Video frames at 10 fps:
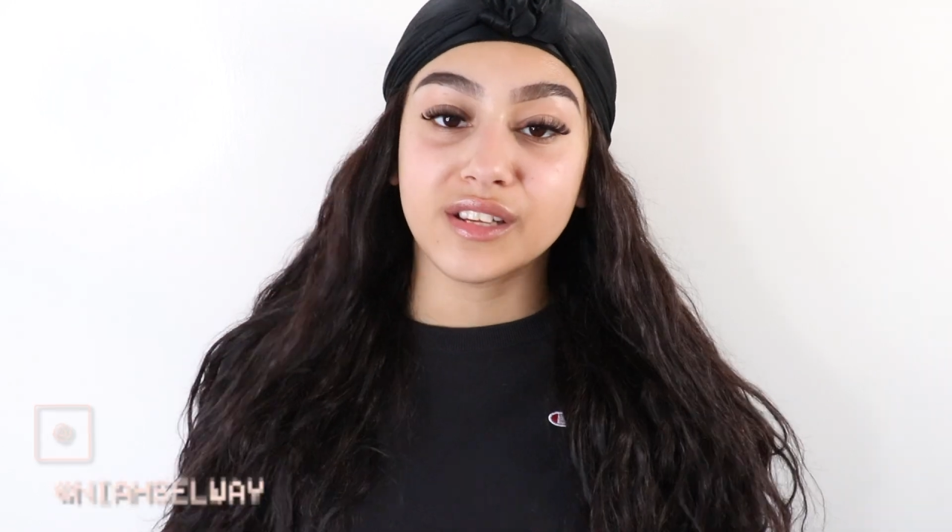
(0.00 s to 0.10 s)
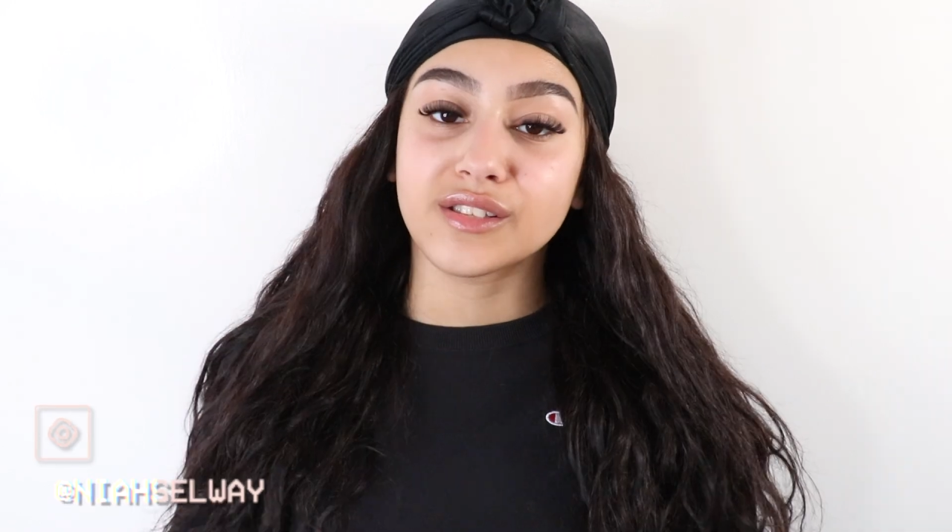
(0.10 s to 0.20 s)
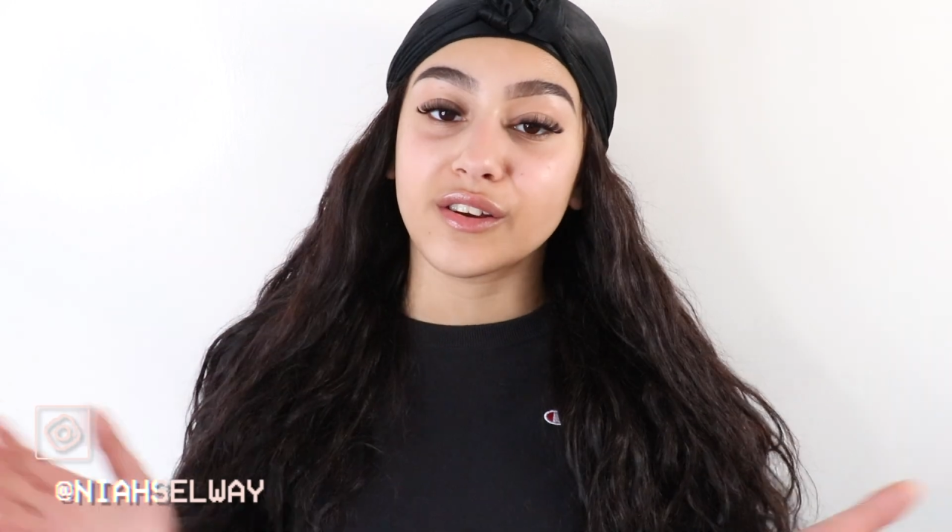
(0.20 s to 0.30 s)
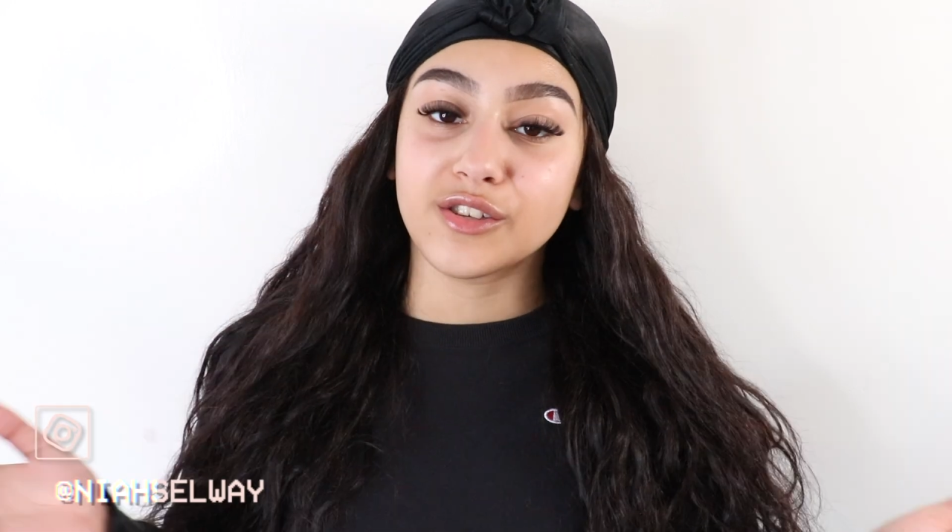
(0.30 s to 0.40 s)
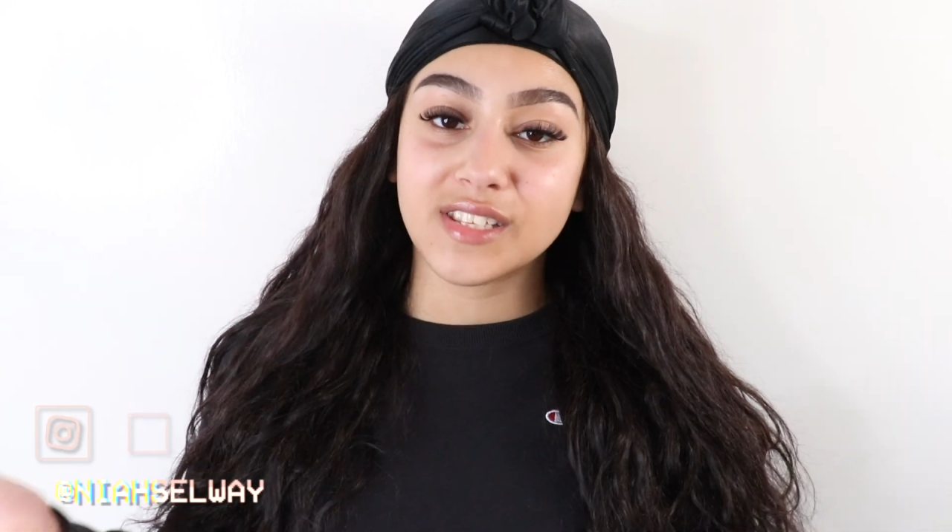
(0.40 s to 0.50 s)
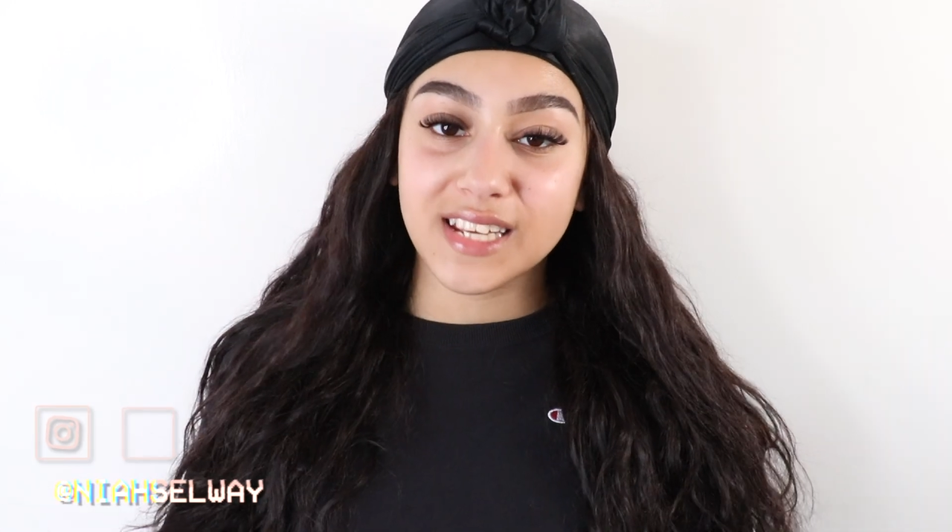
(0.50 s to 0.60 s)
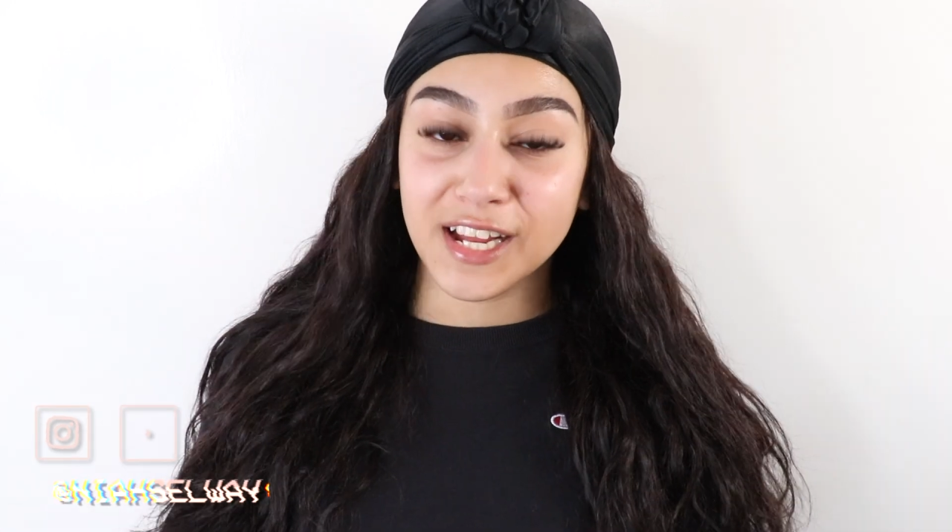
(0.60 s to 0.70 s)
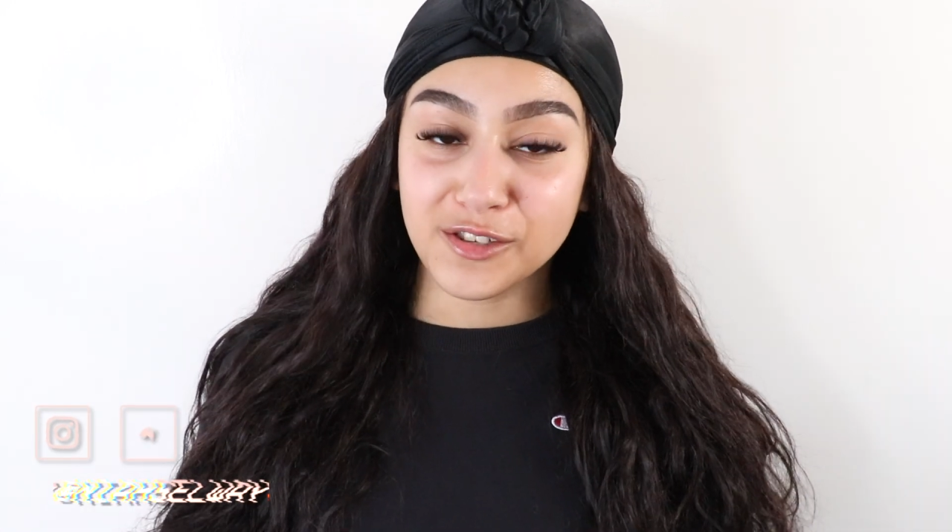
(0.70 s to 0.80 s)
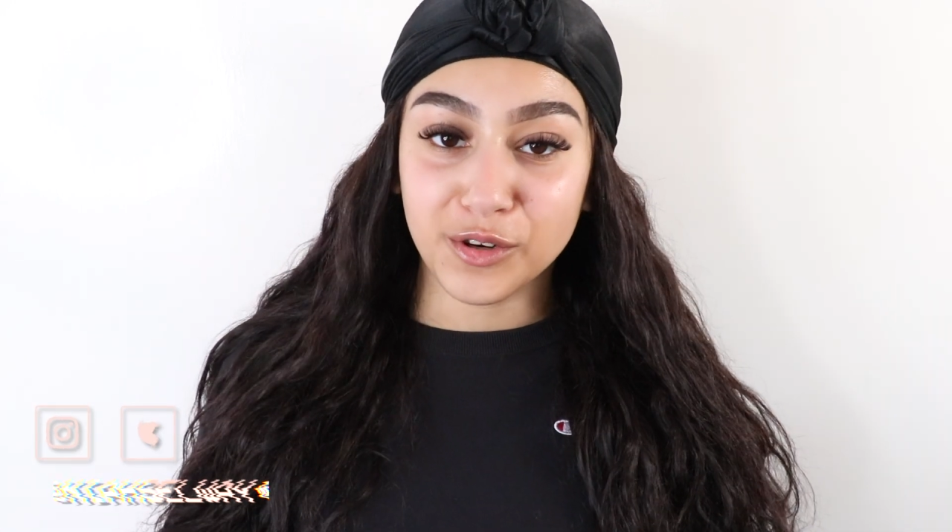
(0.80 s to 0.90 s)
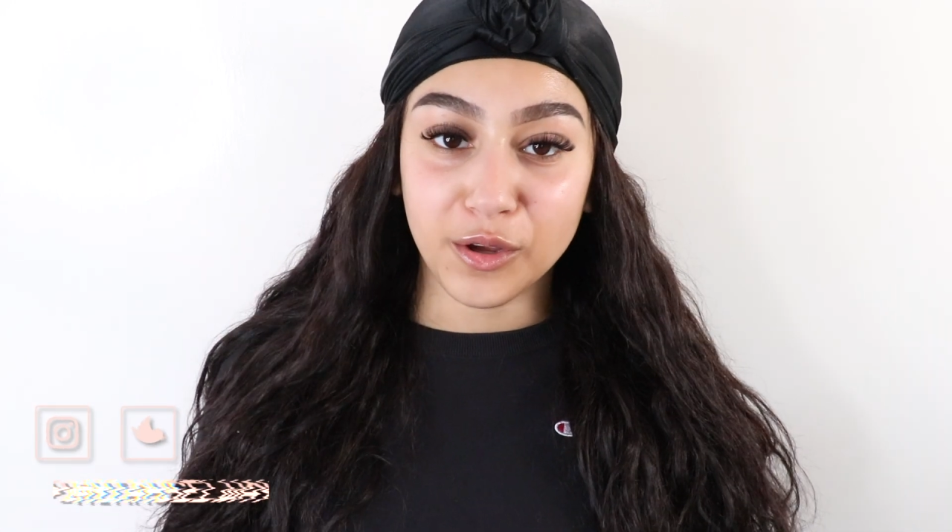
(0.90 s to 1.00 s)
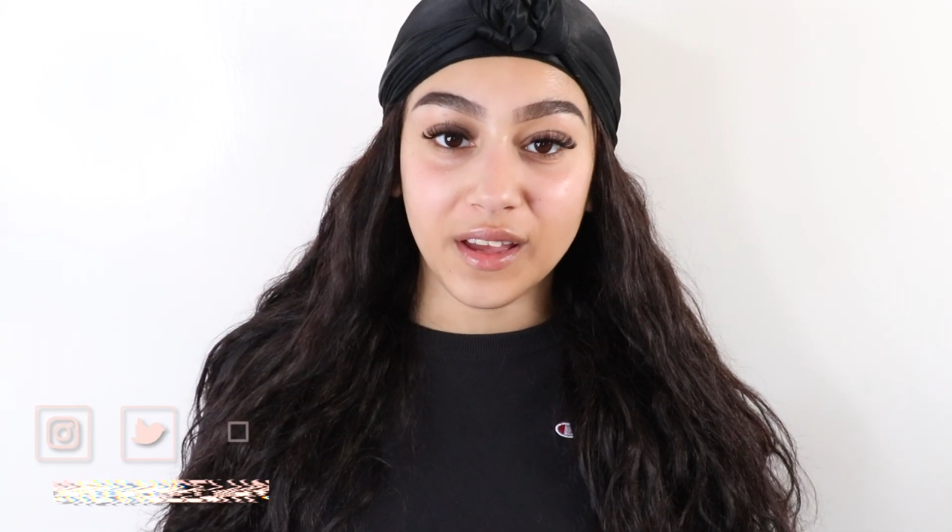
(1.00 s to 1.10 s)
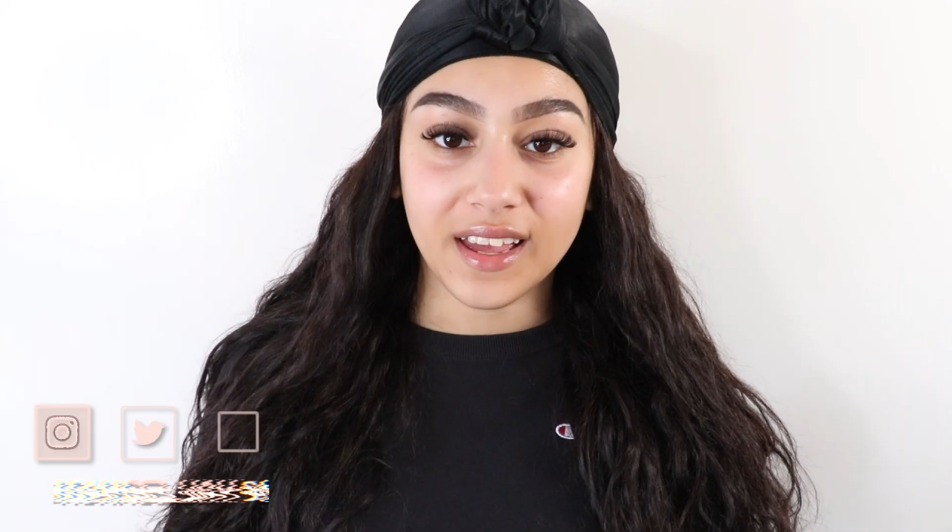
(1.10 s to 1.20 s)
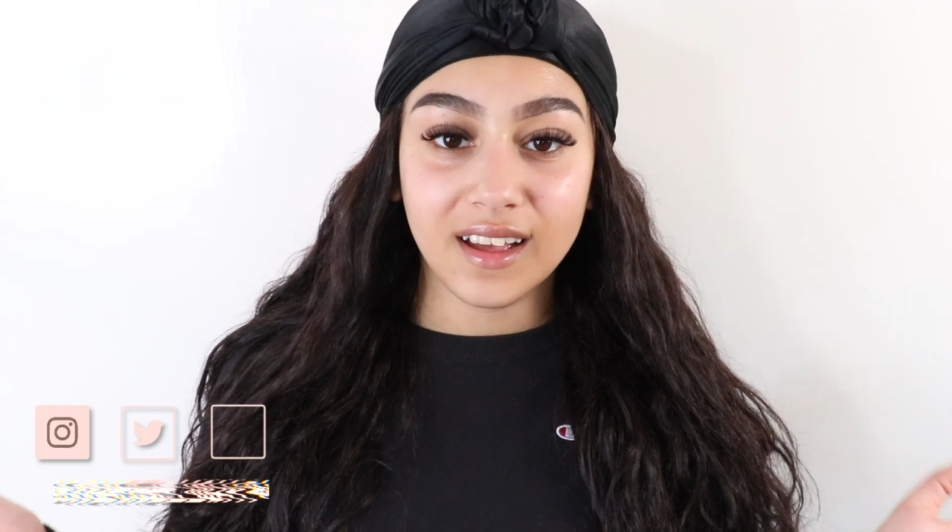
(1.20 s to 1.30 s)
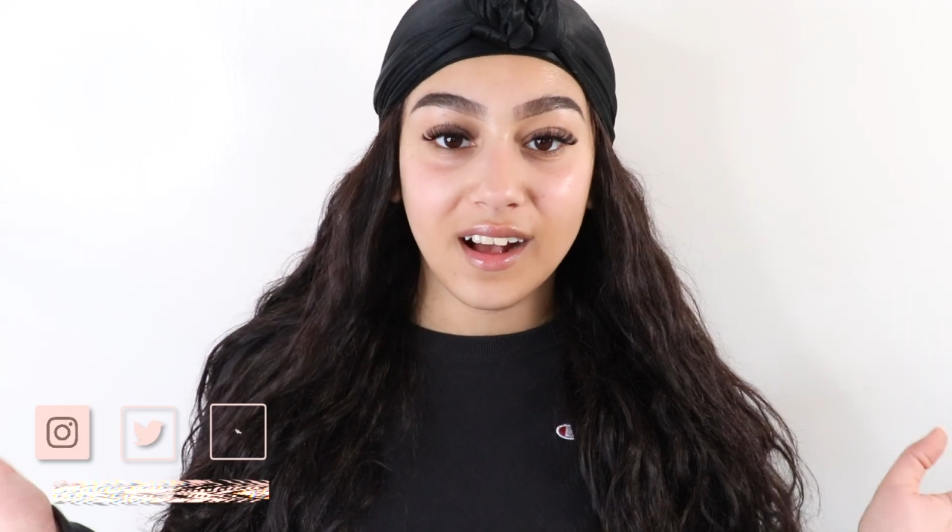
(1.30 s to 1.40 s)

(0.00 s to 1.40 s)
So just in case you're new here,